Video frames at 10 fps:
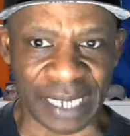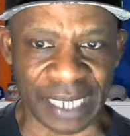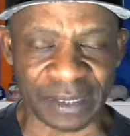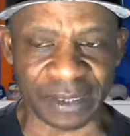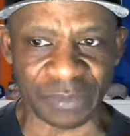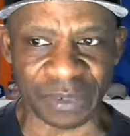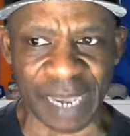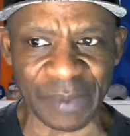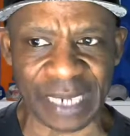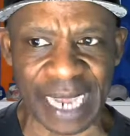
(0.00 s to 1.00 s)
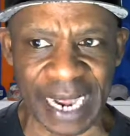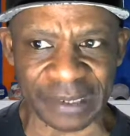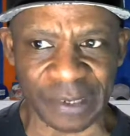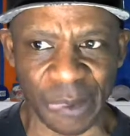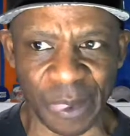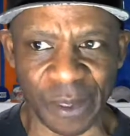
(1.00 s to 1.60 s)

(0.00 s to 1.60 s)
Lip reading: And I think them the type of guys,